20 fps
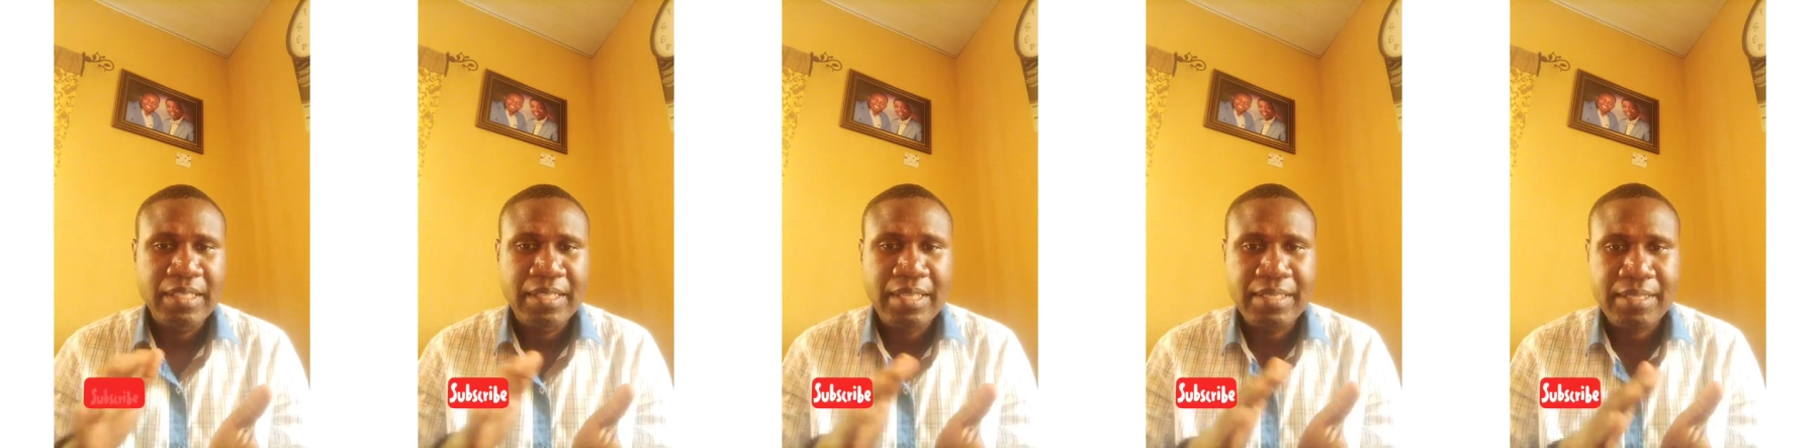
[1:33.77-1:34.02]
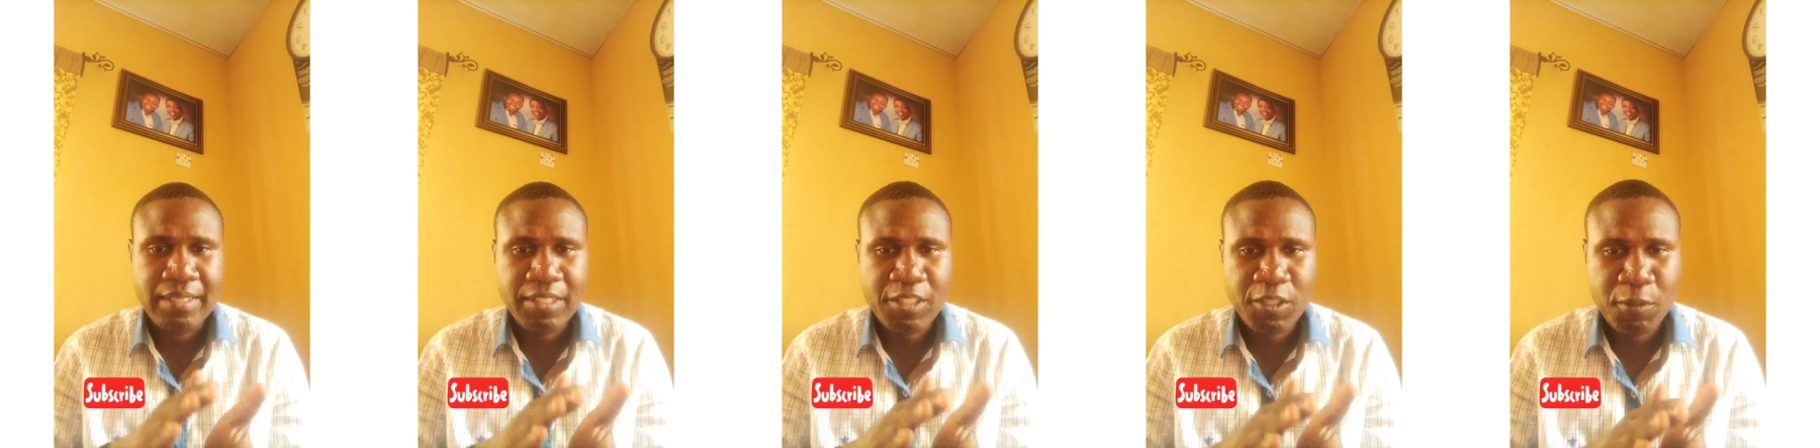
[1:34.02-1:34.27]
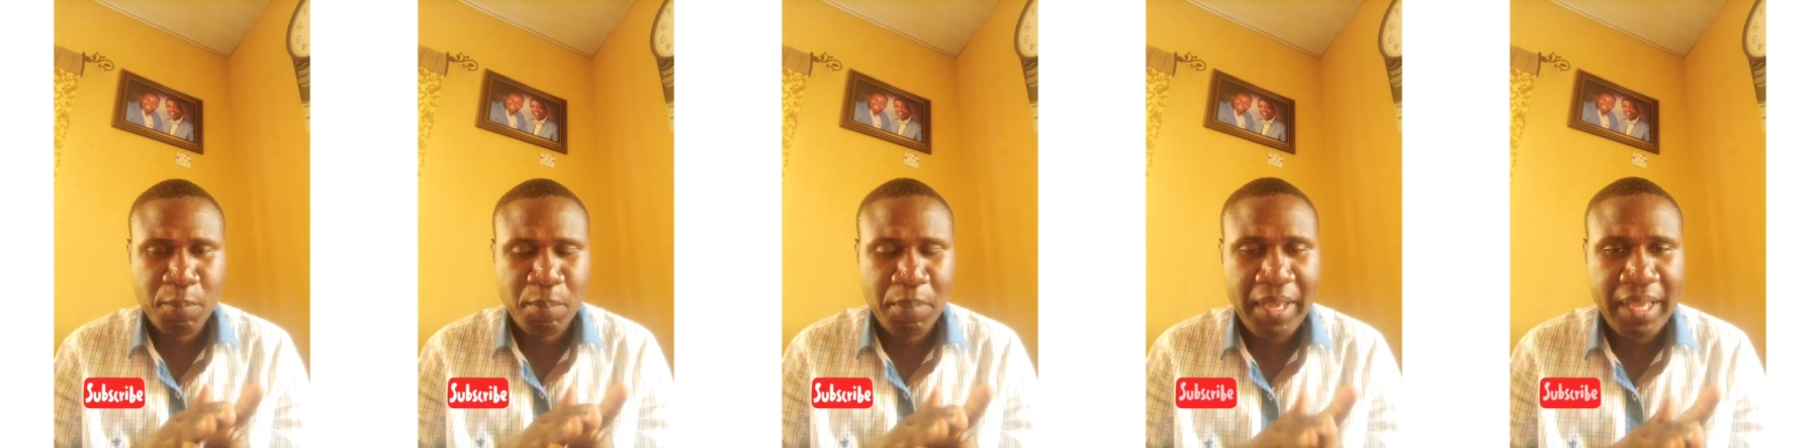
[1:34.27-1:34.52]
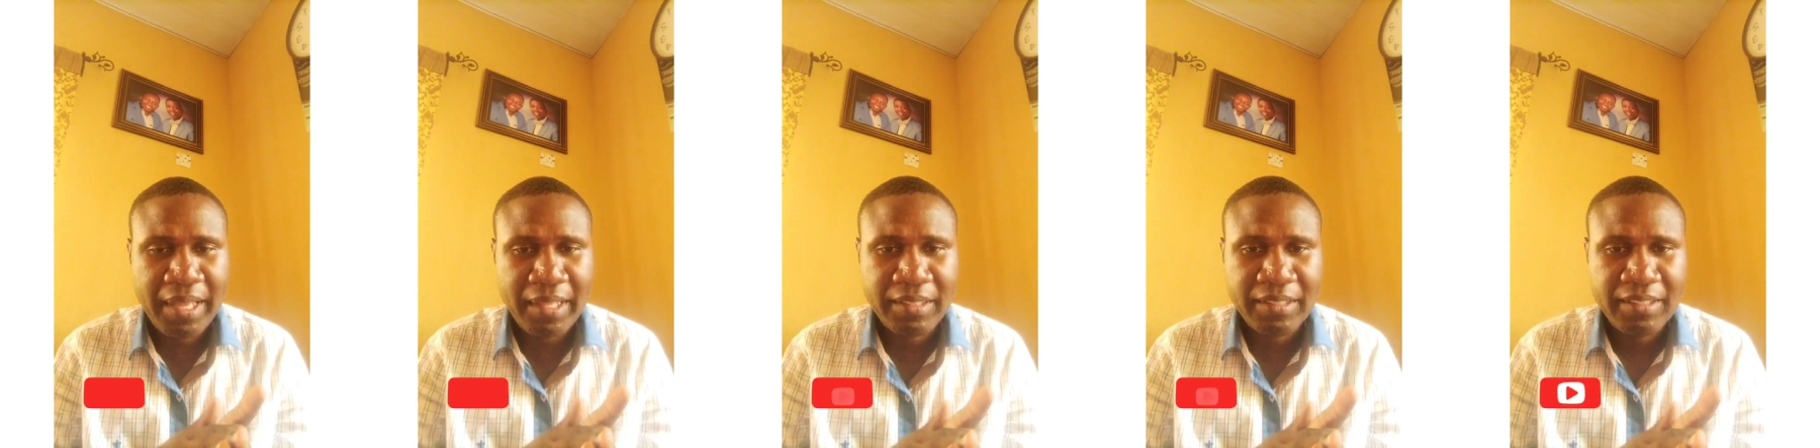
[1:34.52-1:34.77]
there's a
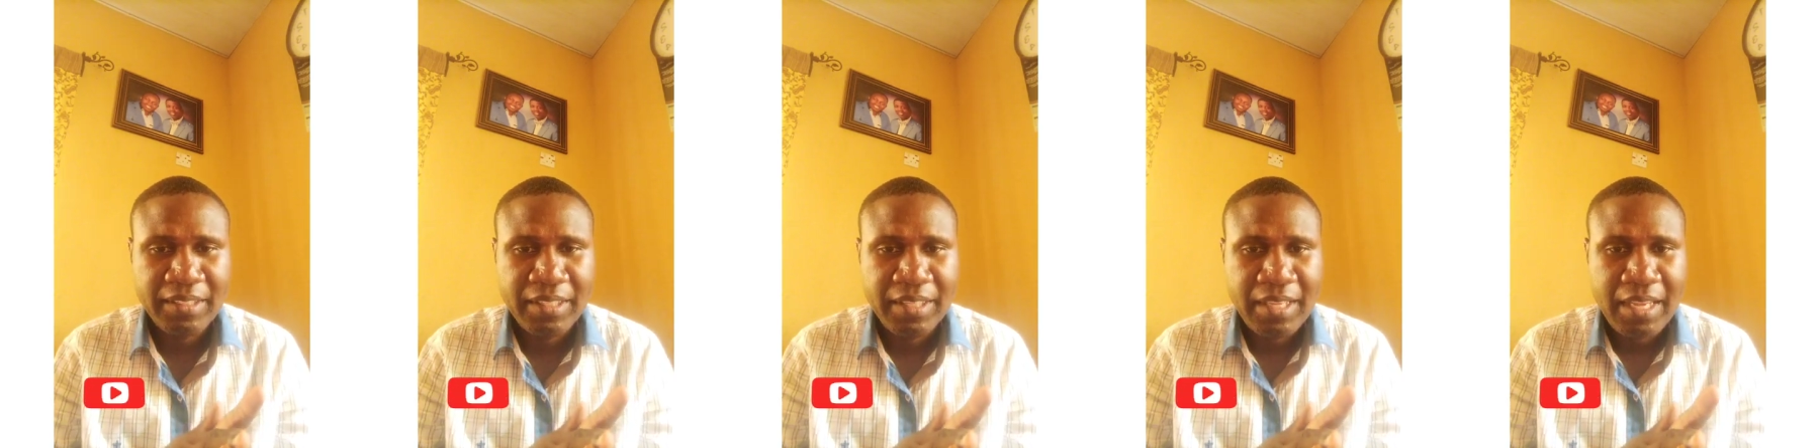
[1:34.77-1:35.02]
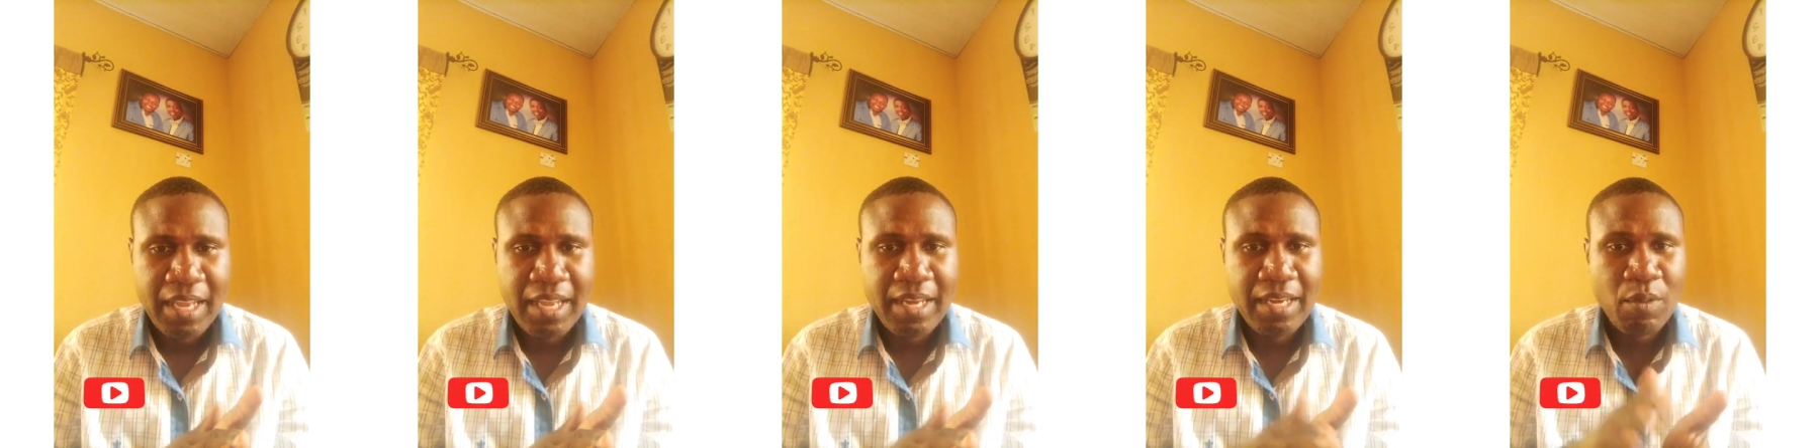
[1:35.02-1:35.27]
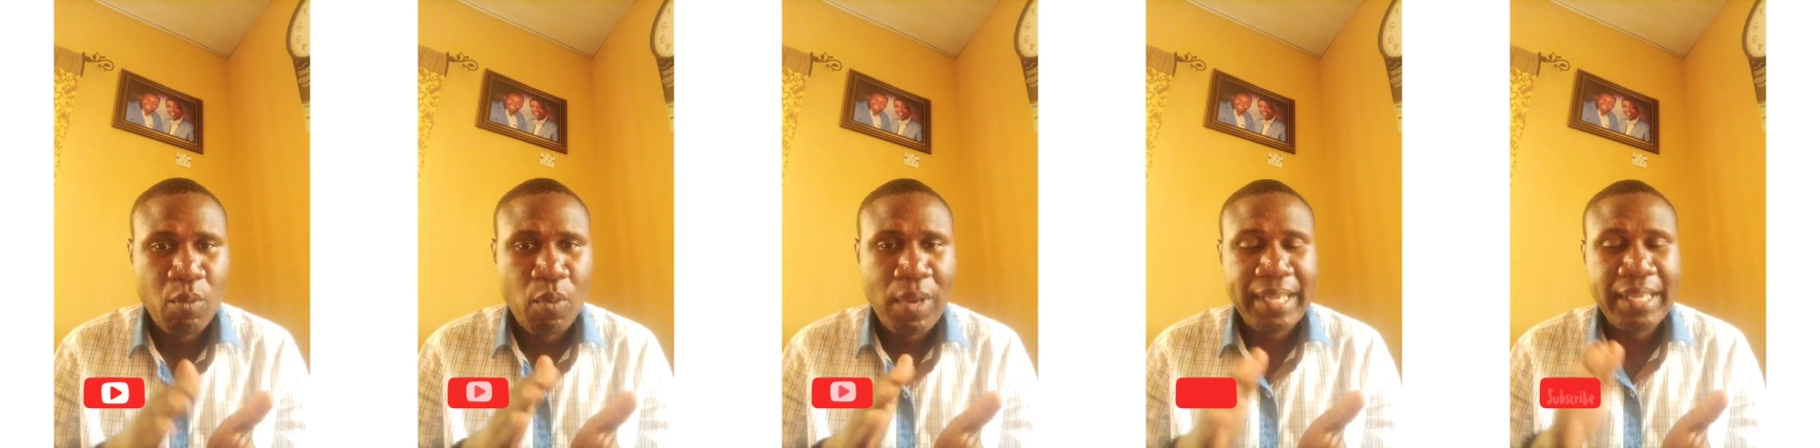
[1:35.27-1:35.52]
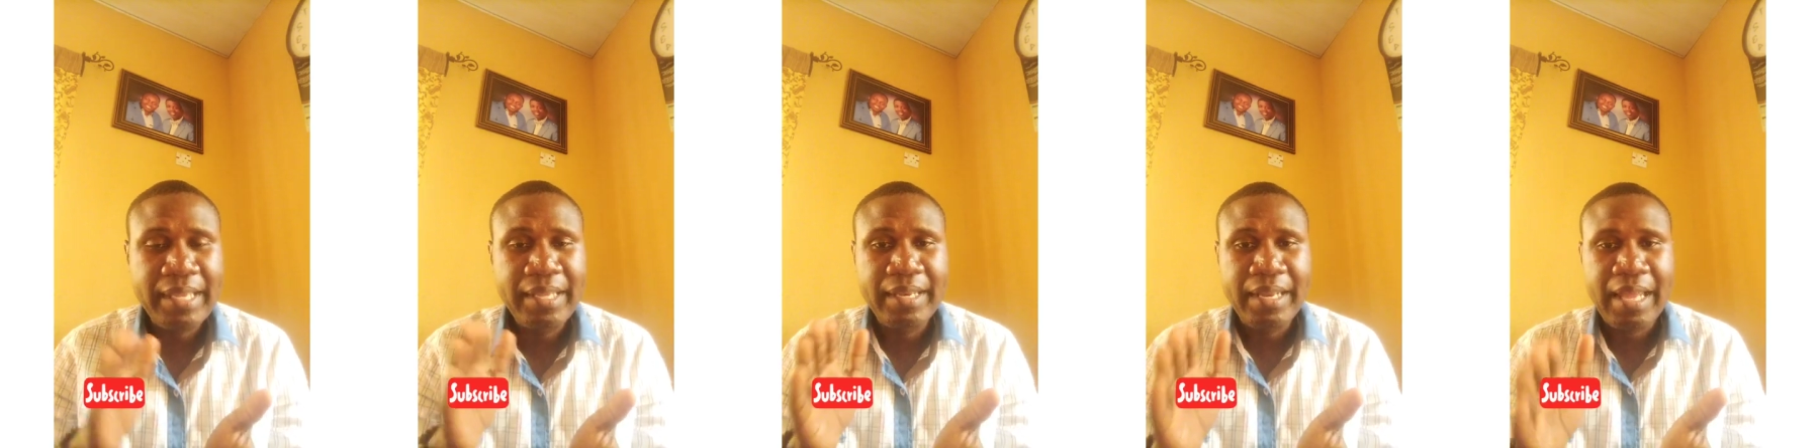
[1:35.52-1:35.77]
spell. In the
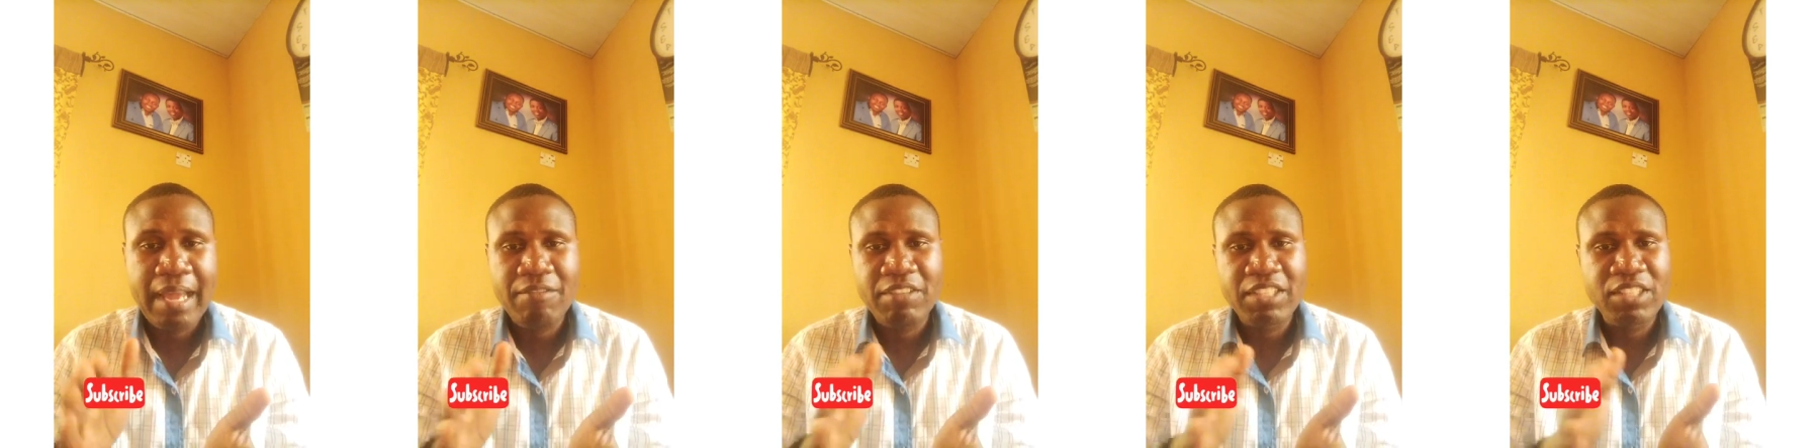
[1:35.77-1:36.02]
waking life,